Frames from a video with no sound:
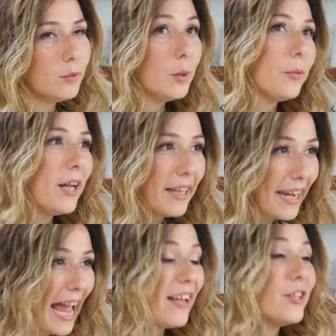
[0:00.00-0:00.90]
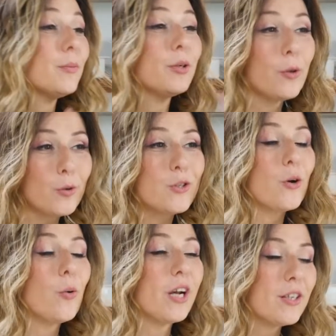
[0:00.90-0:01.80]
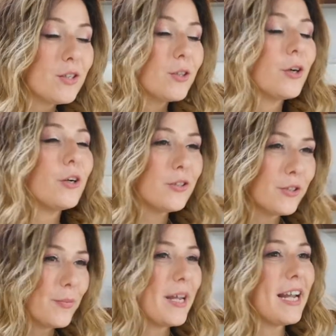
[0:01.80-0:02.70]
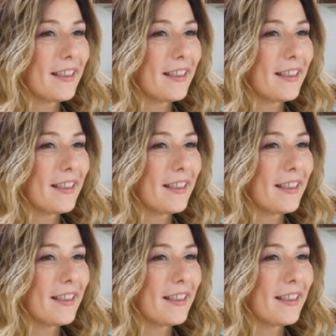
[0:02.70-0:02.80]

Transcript: Well, probably calendar, but also when I start to make